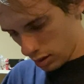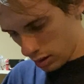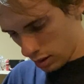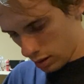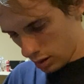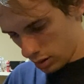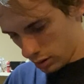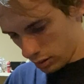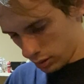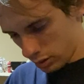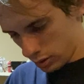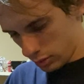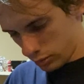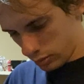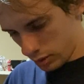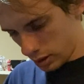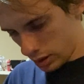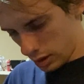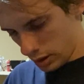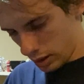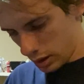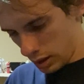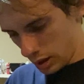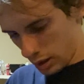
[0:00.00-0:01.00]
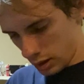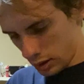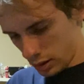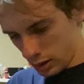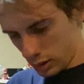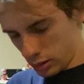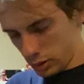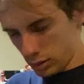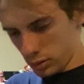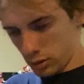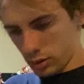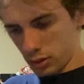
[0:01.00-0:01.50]
It looks weird. Again, it
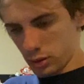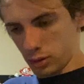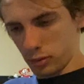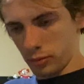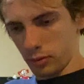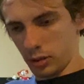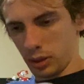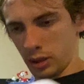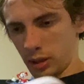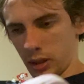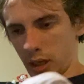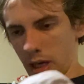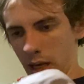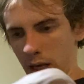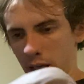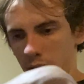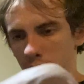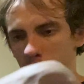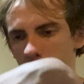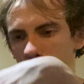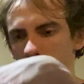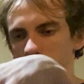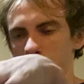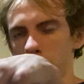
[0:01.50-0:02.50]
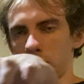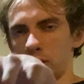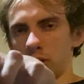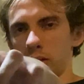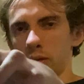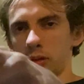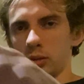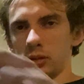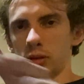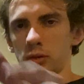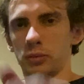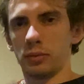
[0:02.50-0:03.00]
looks weird. I know. It just
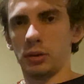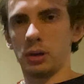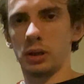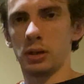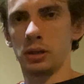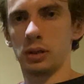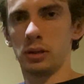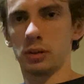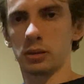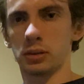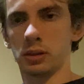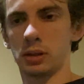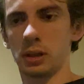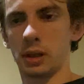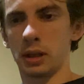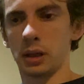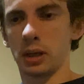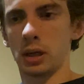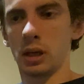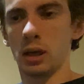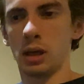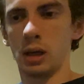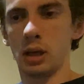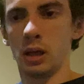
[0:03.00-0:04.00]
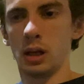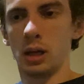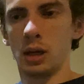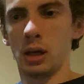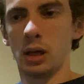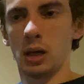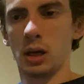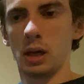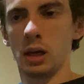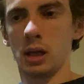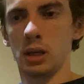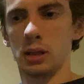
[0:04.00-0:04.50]
looks weird. It looks like
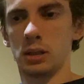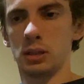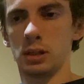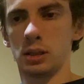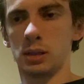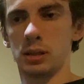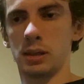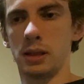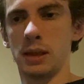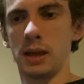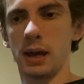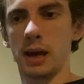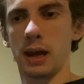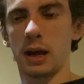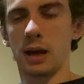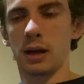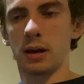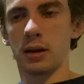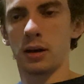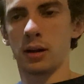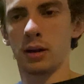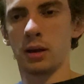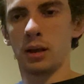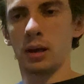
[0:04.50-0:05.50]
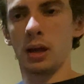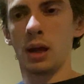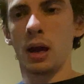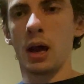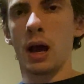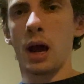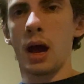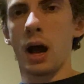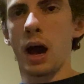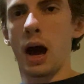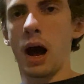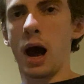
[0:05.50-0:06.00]
it's just there.
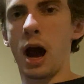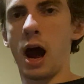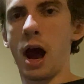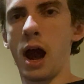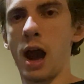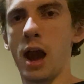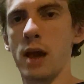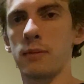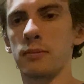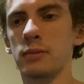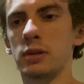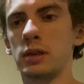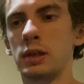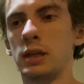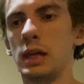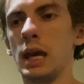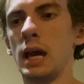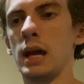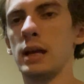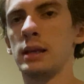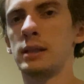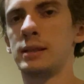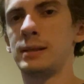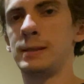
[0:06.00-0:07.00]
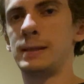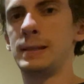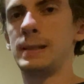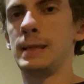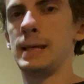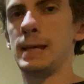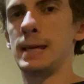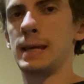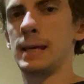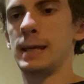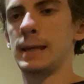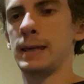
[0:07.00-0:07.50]
I'm
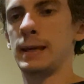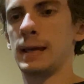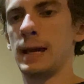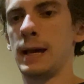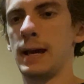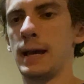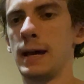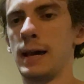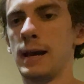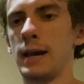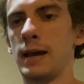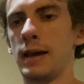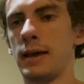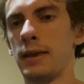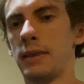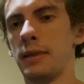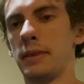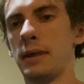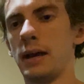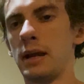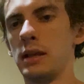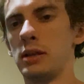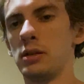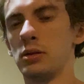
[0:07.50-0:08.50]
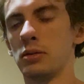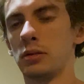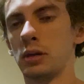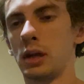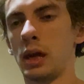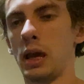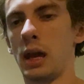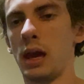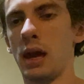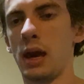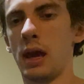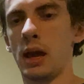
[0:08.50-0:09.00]
guessing that you
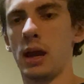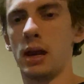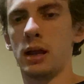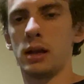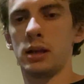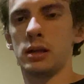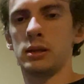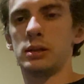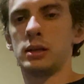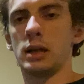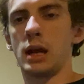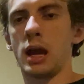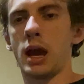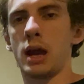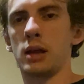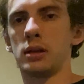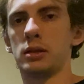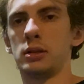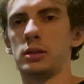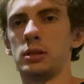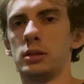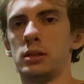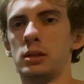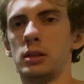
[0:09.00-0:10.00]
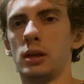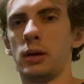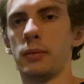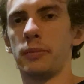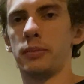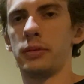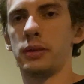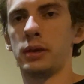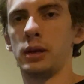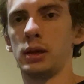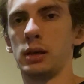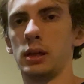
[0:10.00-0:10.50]
can attach
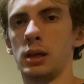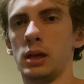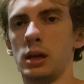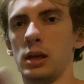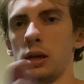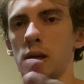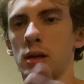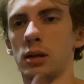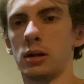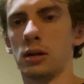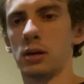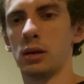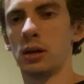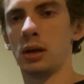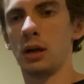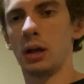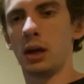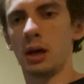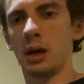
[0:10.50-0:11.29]
something here.